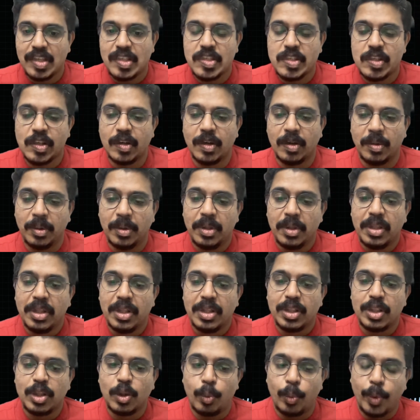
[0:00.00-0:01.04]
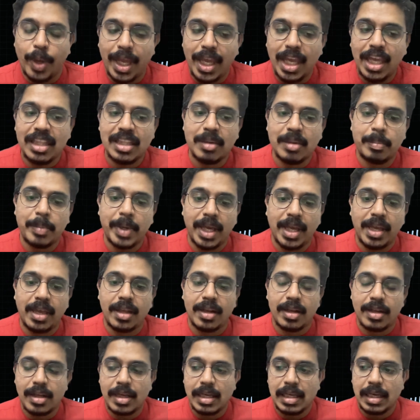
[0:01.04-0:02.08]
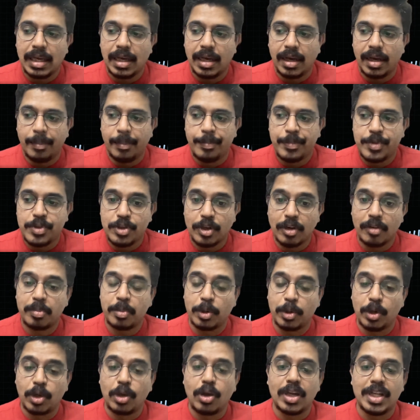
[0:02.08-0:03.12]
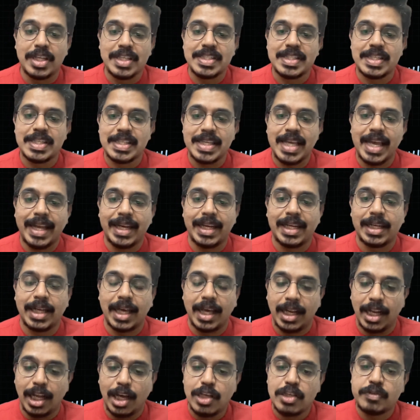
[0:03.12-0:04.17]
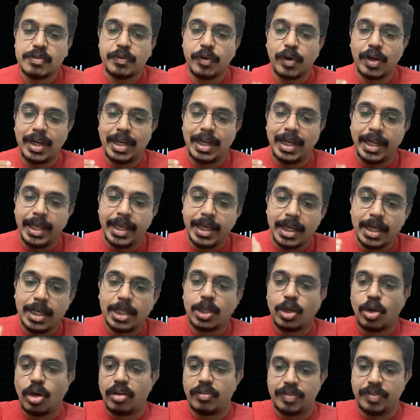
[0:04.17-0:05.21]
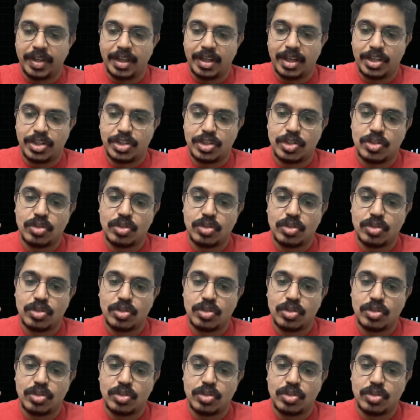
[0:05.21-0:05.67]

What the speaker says: So the way the Beckn sort of protocol is designed, it allows for layered configuration.